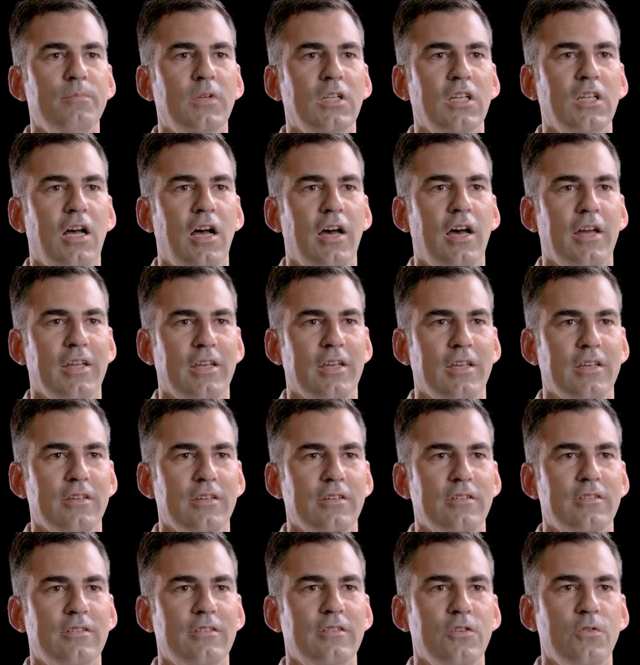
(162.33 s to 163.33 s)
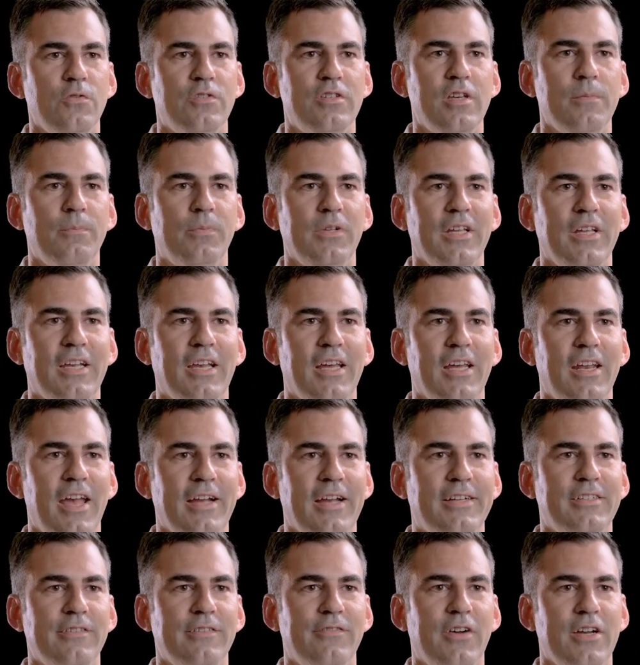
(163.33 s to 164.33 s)
Milan is you simply
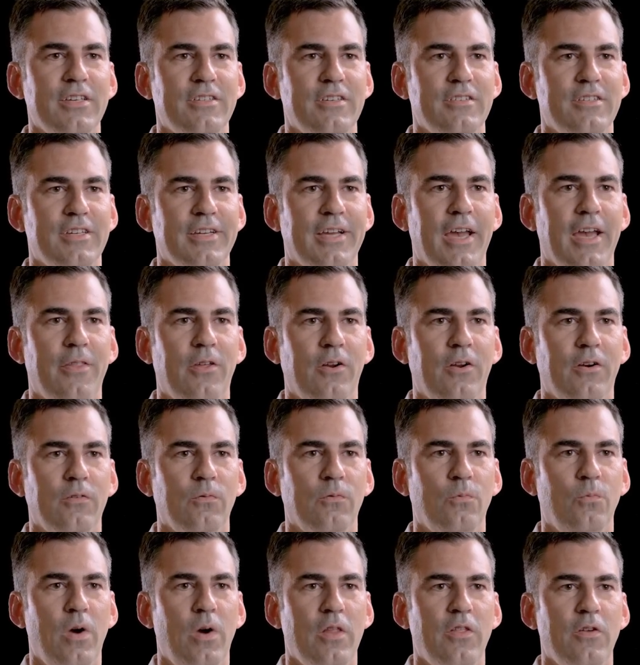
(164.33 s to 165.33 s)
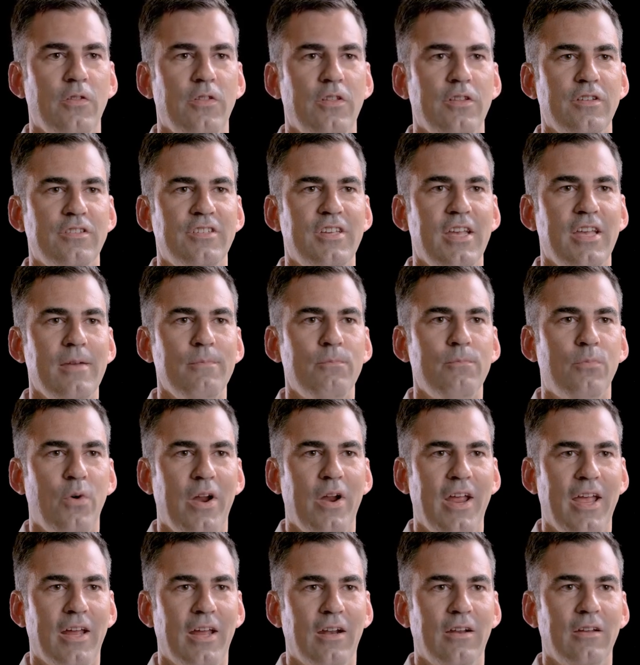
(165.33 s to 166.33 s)
connect devices together, whether they're the same
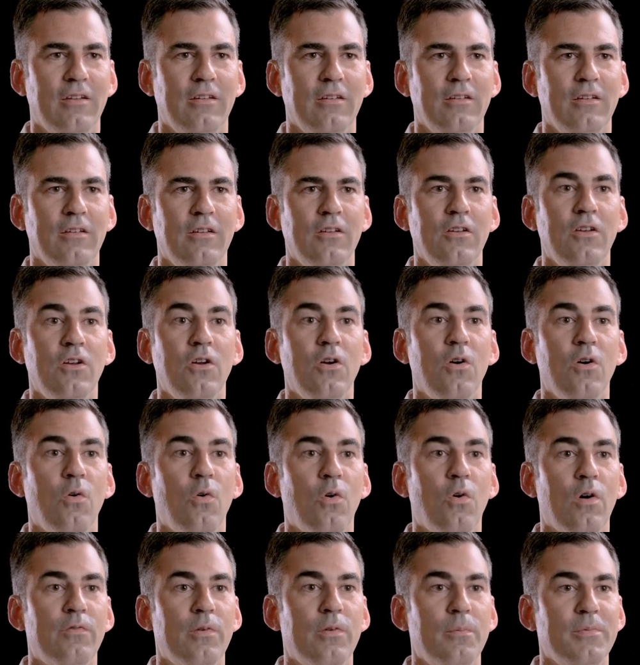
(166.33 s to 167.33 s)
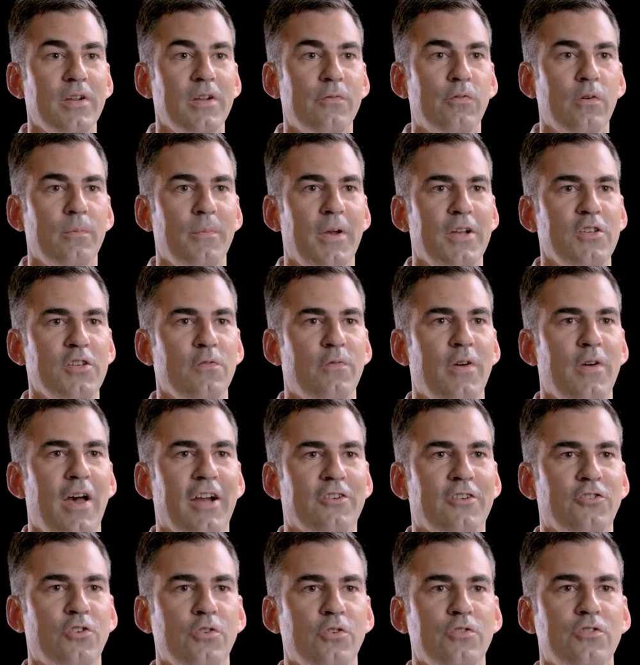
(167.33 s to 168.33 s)
brand or from different
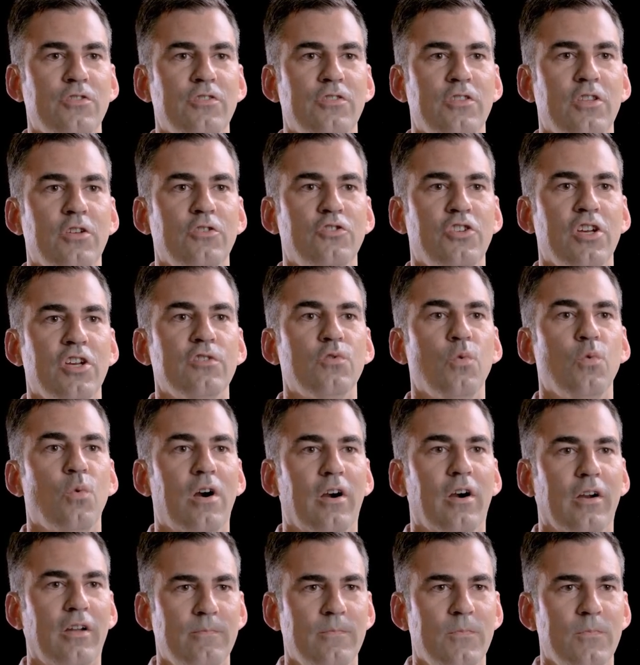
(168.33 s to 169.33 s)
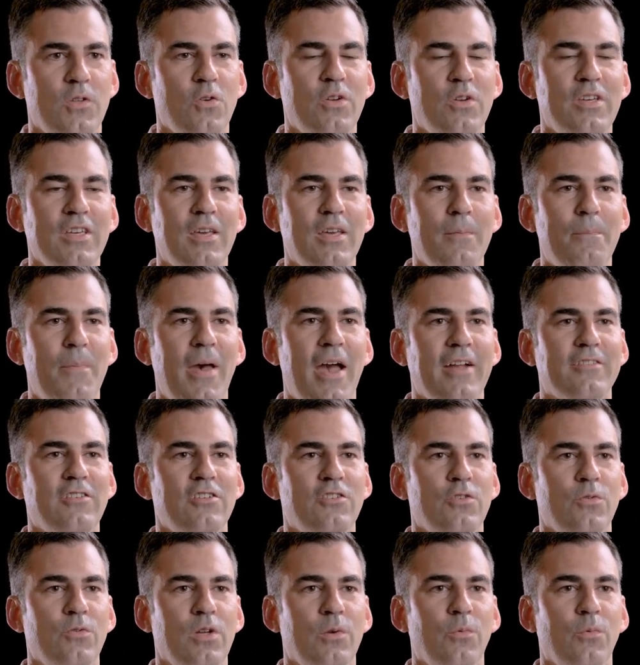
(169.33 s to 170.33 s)
manufacturers, they'll just work. You can get back to
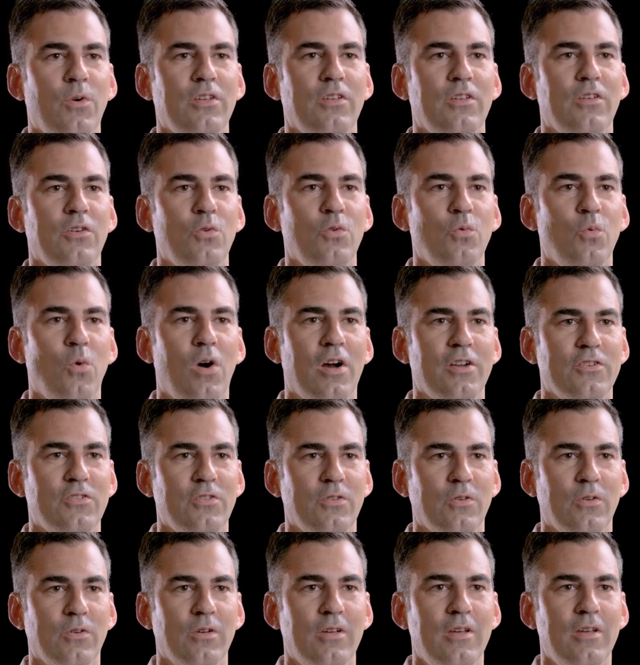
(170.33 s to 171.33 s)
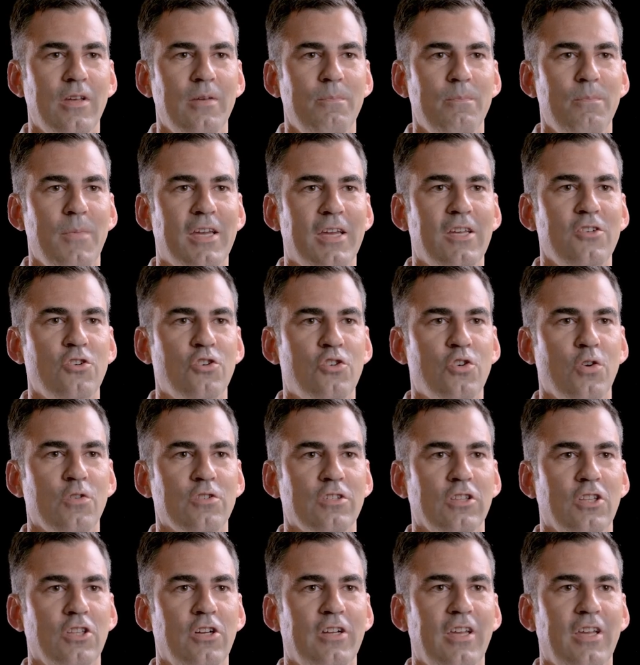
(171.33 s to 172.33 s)
doing what you want to, making your
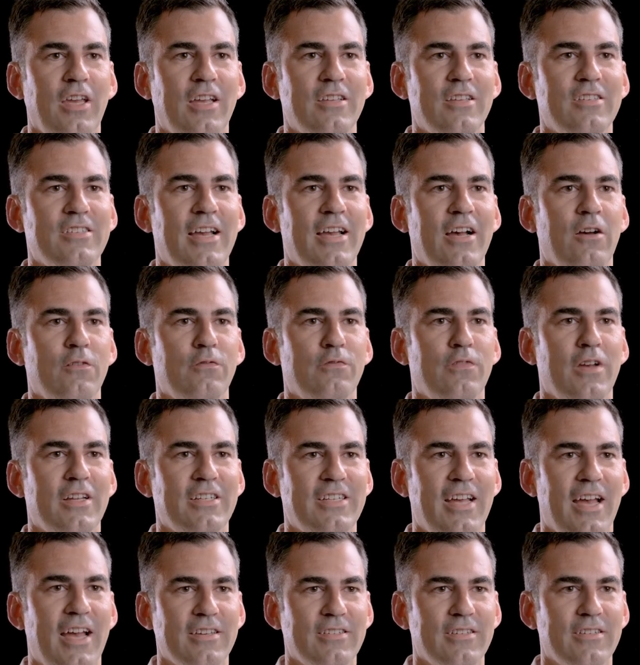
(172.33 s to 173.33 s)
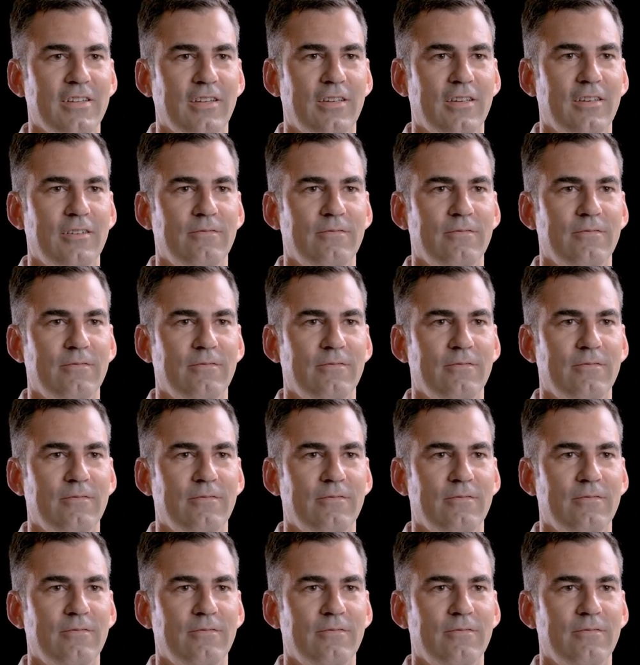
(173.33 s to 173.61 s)
shows look and sound fantastic.